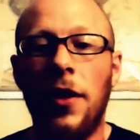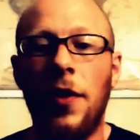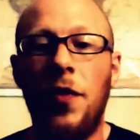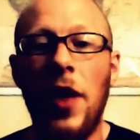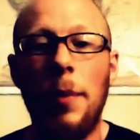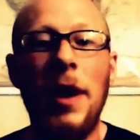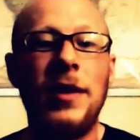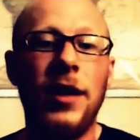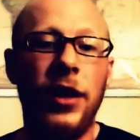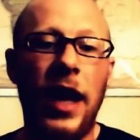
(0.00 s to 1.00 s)
they
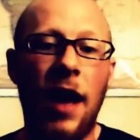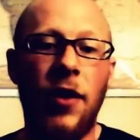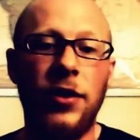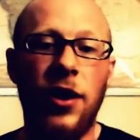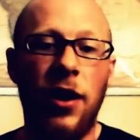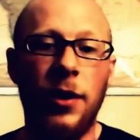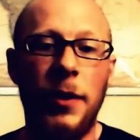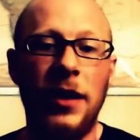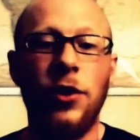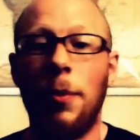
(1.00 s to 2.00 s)
basically have
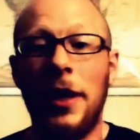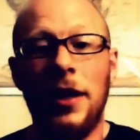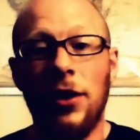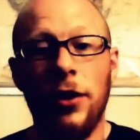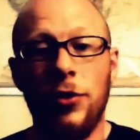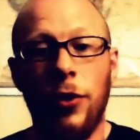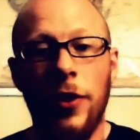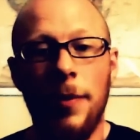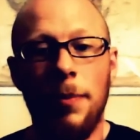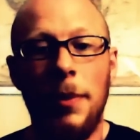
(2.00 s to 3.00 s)
autonomy and nobody can control
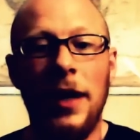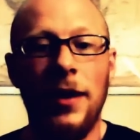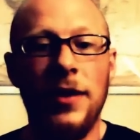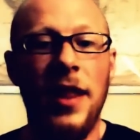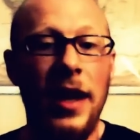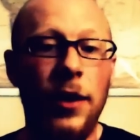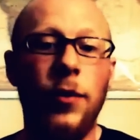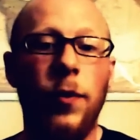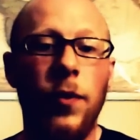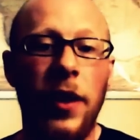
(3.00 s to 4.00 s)
them because they get
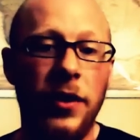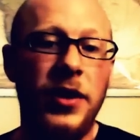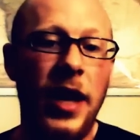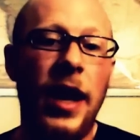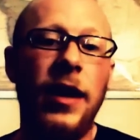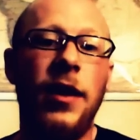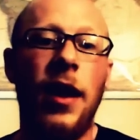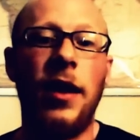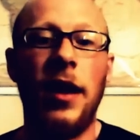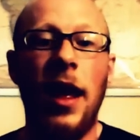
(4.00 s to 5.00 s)
their say
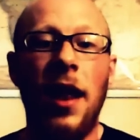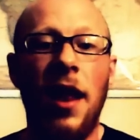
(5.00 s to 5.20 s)
and